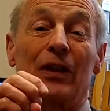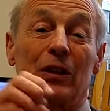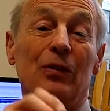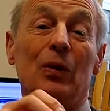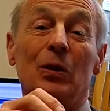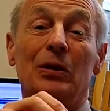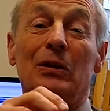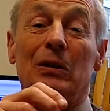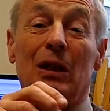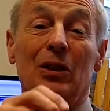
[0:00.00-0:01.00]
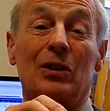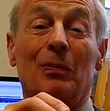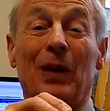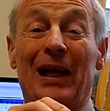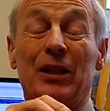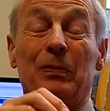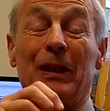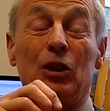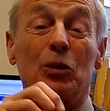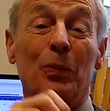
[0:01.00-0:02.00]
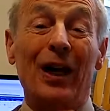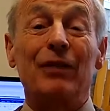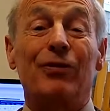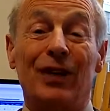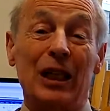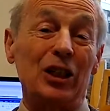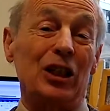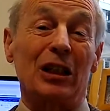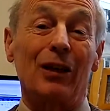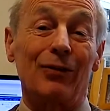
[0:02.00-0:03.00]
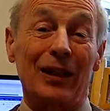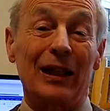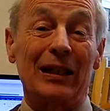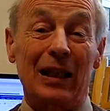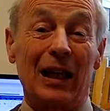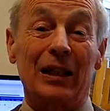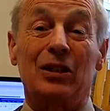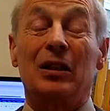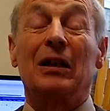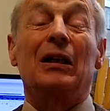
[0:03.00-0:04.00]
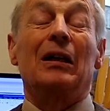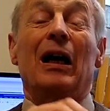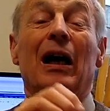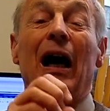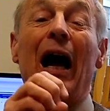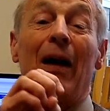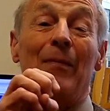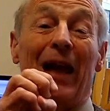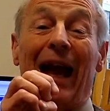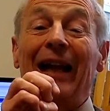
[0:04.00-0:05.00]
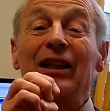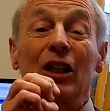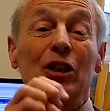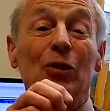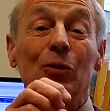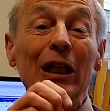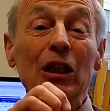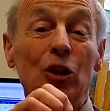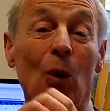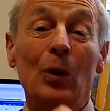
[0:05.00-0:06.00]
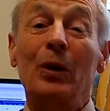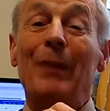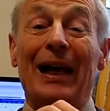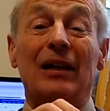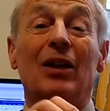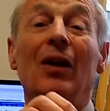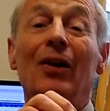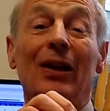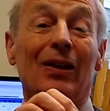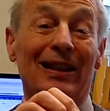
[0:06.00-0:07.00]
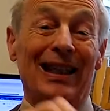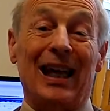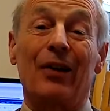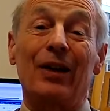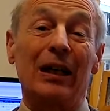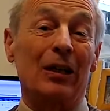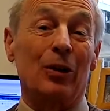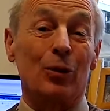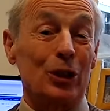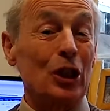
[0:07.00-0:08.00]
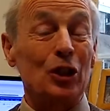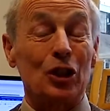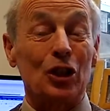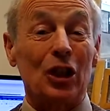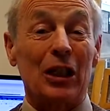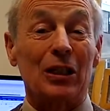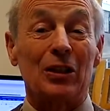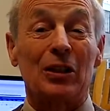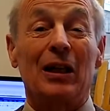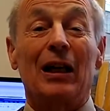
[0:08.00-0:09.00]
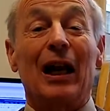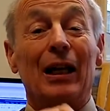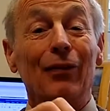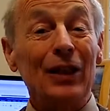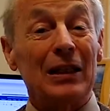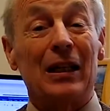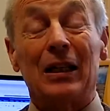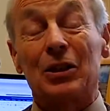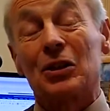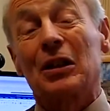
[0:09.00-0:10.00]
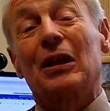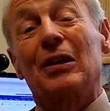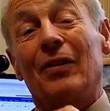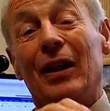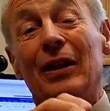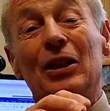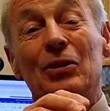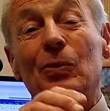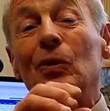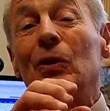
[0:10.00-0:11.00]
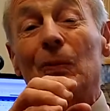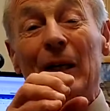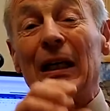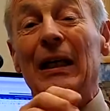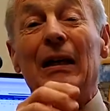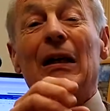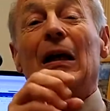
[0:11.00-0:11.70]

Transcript: first of all, does the plasmid spread fast enough in the gut? Um, and does it reach all the bacteria that carry the resistance genes? And if it does, then this would be